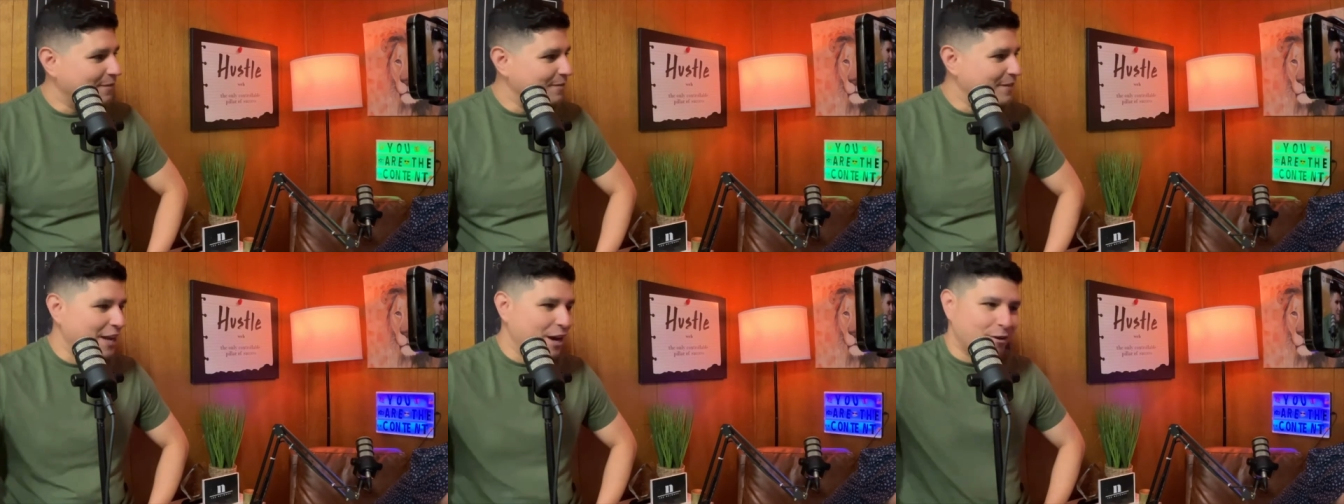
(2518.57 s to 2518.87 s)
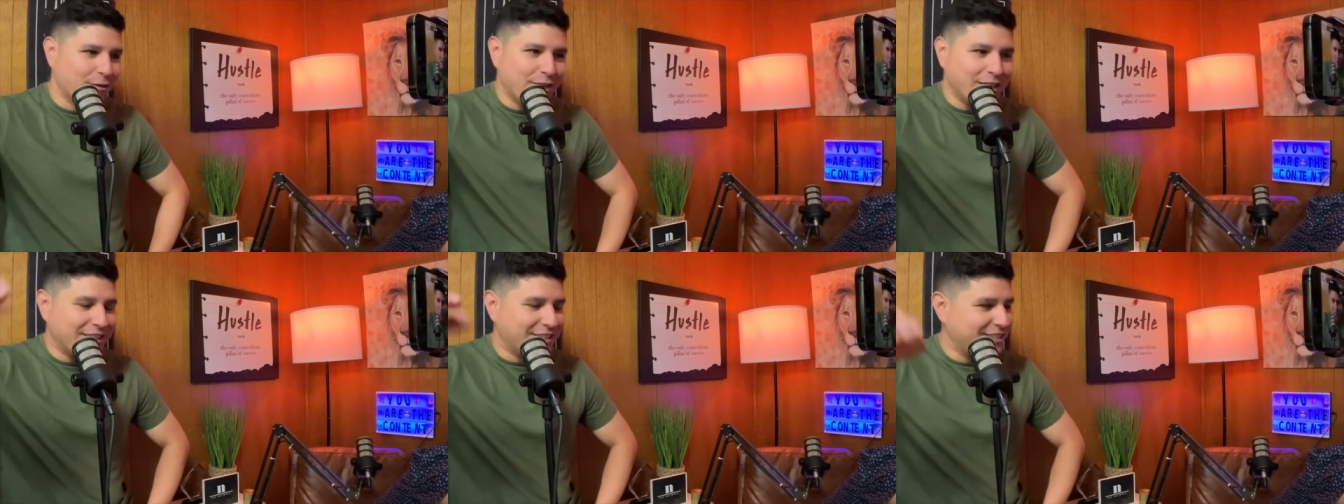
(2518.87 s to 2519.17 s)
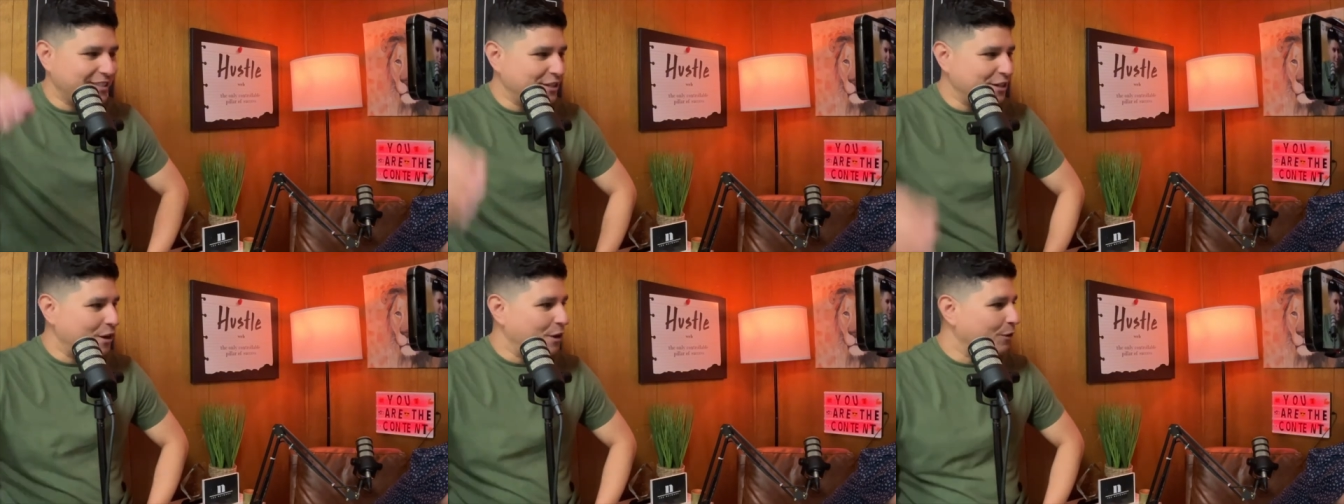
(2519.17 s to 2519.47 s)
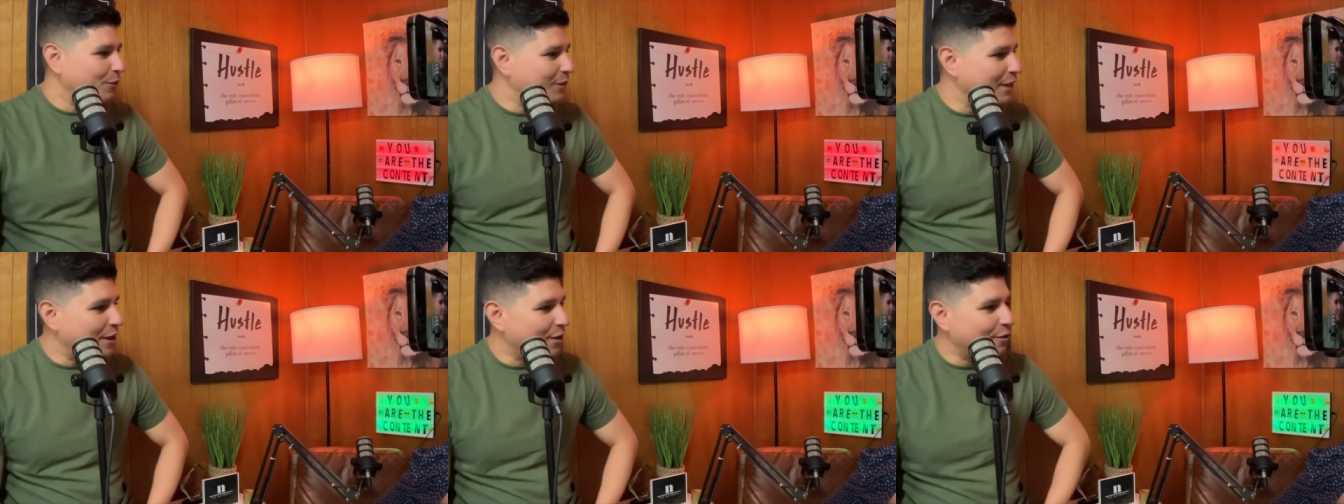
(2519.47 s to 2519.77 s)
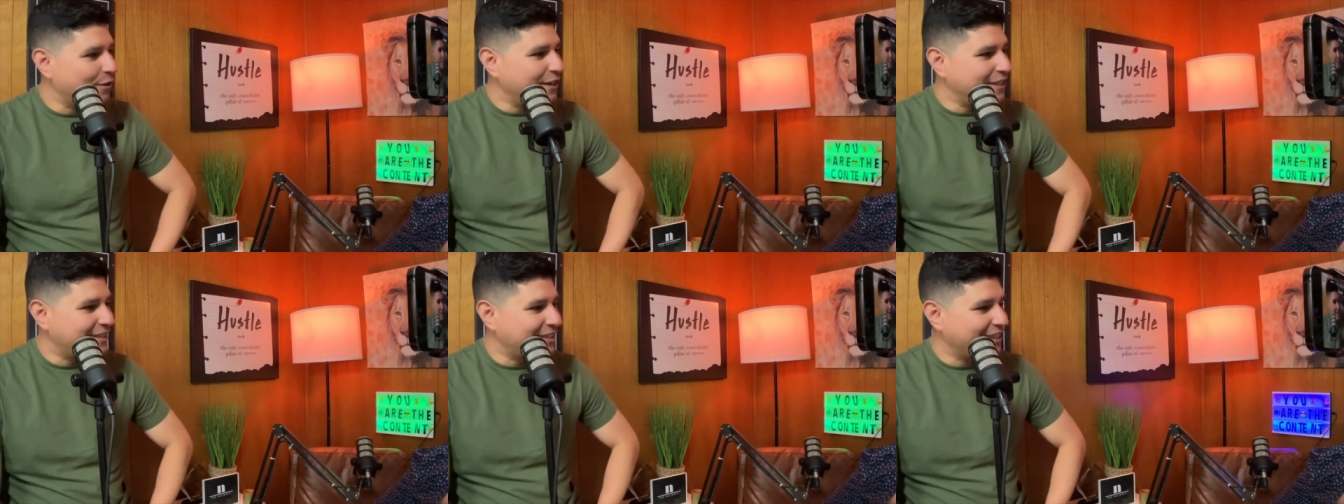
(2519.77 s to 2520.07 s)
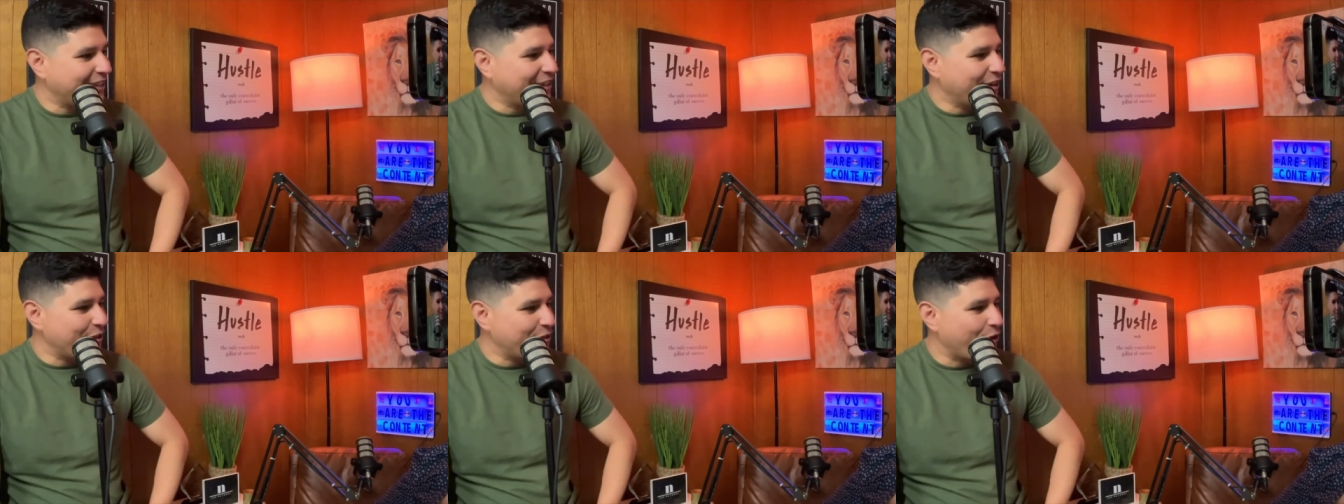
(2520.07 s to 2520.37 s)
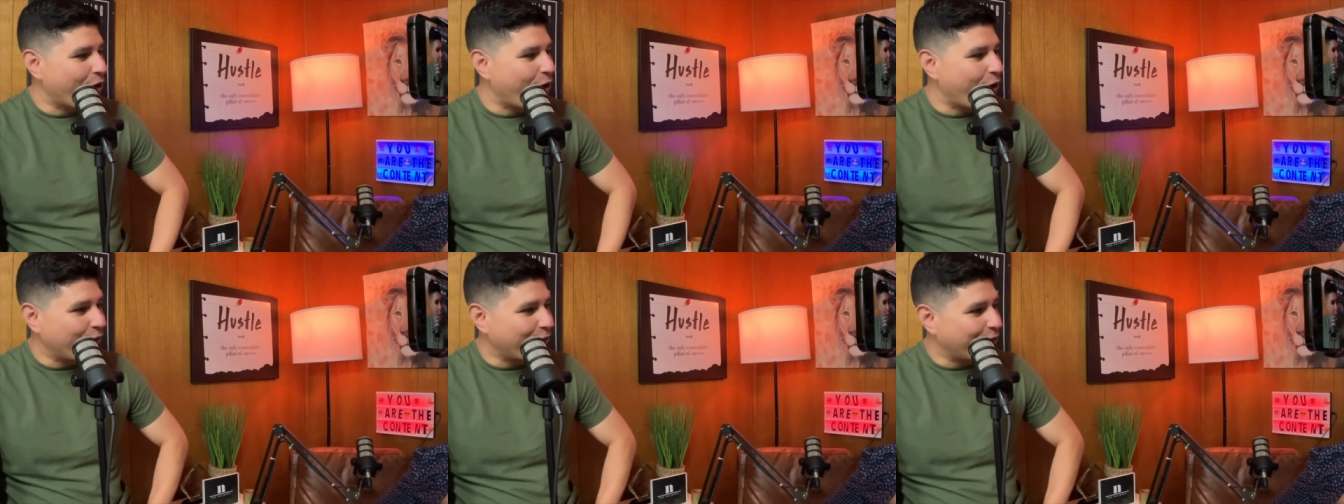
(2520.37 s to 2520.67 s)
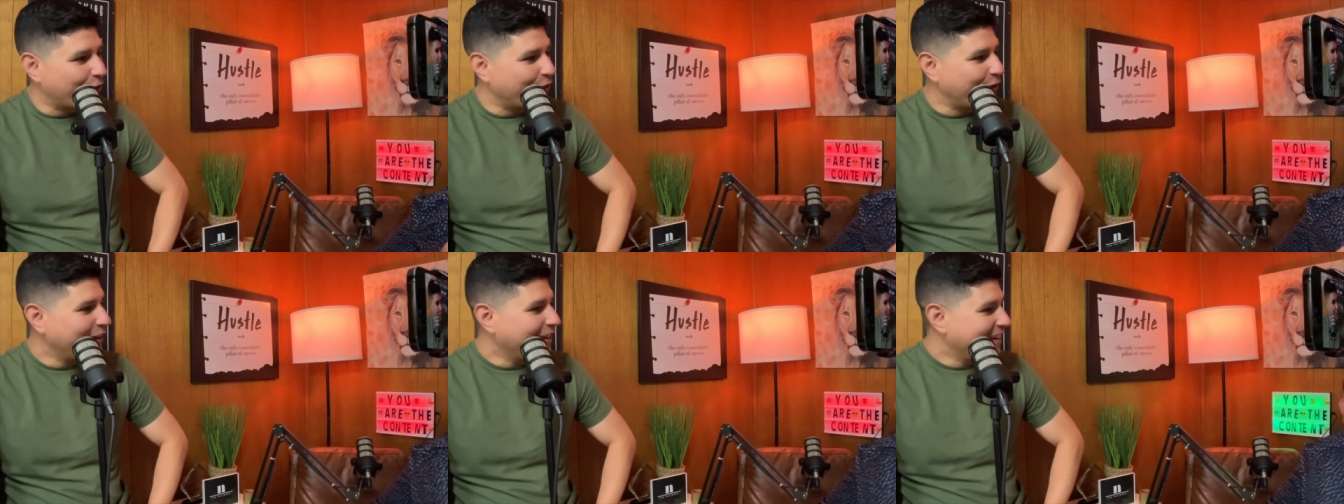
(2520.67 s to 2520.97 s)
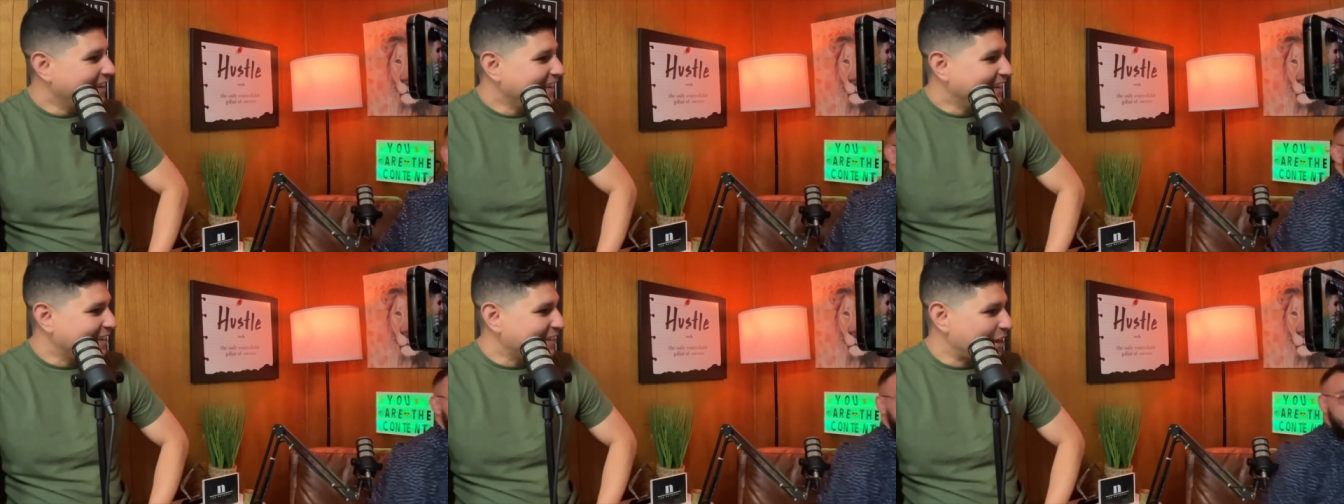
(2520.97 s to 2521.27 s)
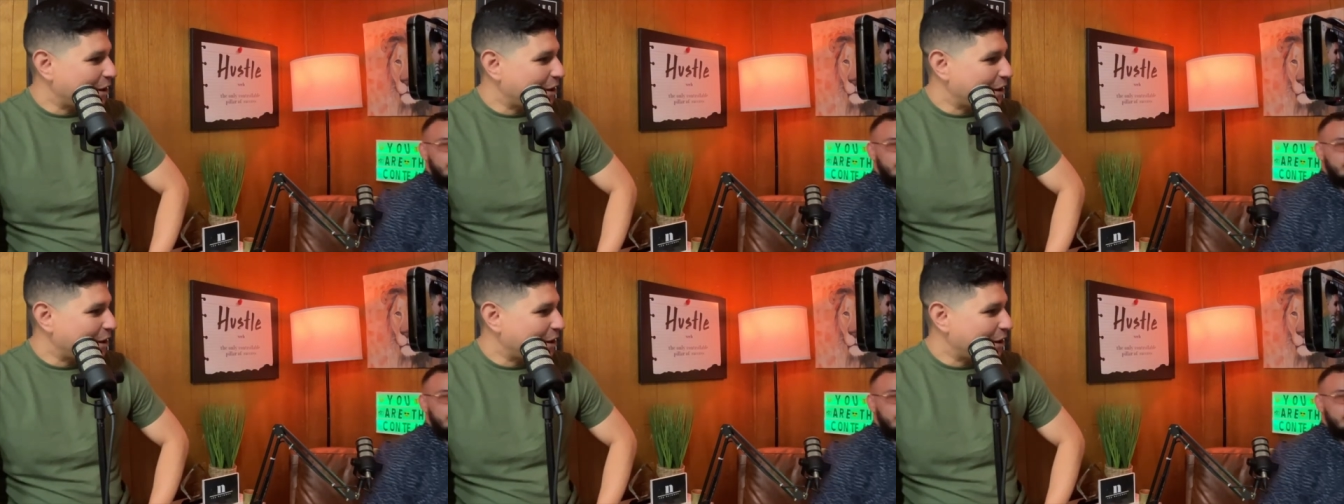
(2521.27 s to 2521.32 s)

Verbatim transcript: they already, you know, they already took another offer cuz